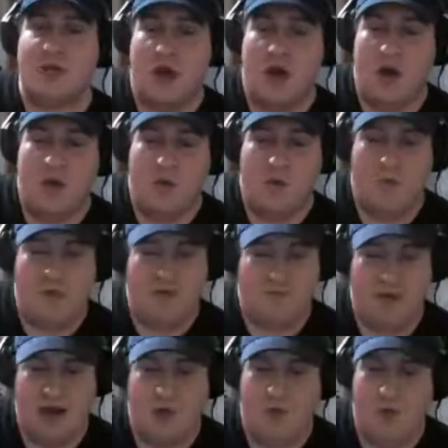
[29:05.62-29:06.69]

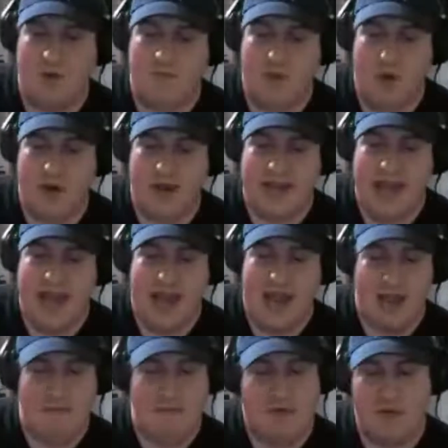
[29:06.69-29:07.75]
So with being a 1-point
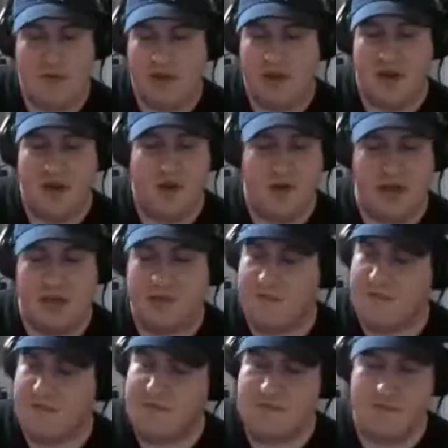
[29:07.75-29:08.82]
game,
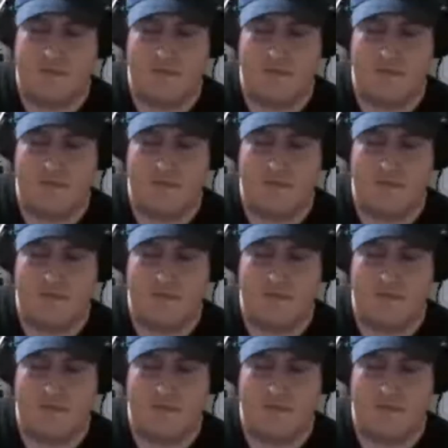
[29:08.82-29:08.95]
it.